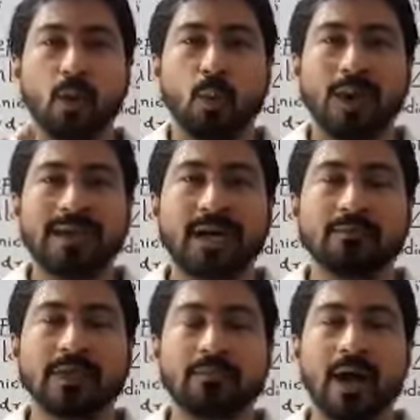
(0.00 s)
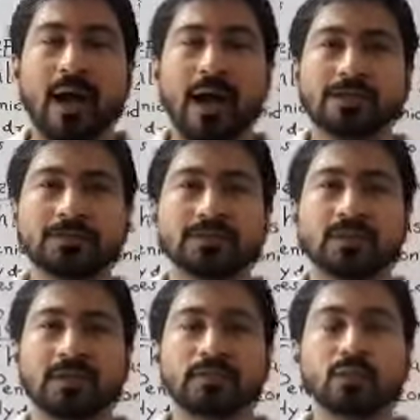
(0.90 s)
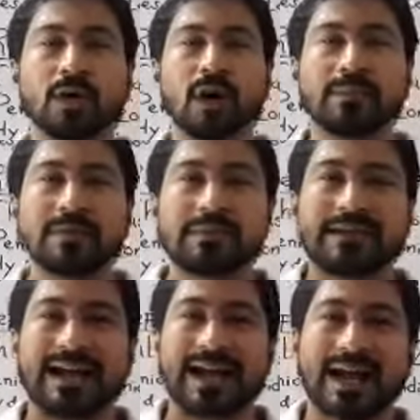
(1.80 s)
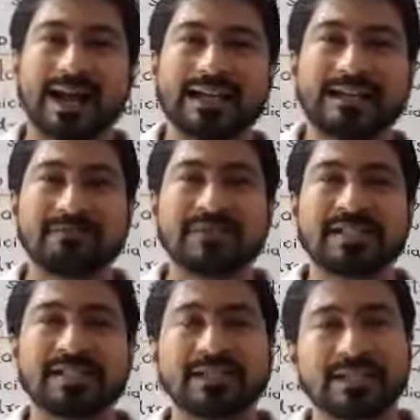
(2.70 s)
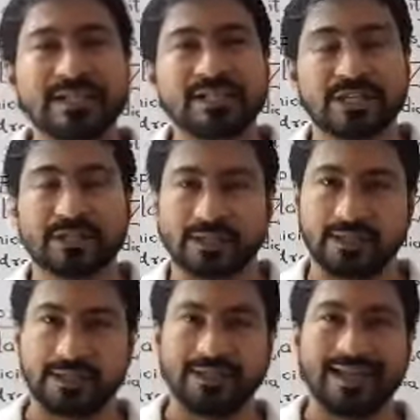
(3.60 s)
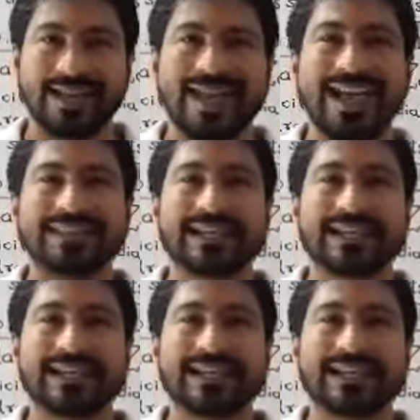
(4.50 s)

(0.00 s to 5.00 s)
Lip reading: one amoeba, two amoebae are basically generated, and